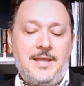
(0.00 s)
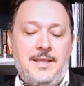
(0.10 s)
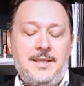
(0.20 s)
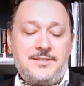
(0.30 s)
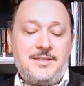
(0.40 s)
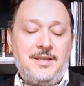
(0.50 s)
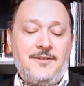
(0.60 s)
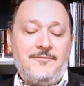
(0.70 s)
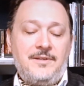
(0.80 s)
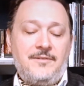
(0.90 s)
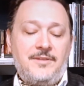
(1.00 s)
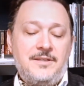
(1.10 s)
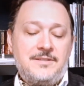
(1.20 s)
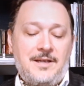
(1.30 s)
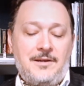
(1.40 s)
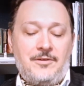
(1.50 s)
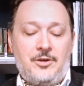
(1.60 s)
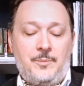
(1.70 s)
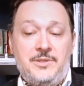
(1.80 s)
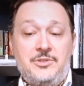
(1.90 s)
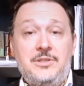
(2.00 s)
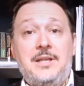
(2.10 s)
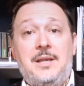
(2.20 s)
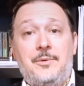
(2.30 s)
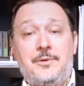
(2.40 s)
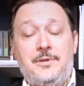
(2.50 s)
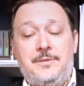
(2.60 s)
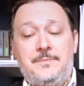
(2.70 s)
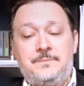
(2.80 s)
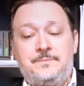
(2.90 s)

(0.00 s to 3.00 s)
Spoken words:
that is the envy of the entire RPG neighborhood.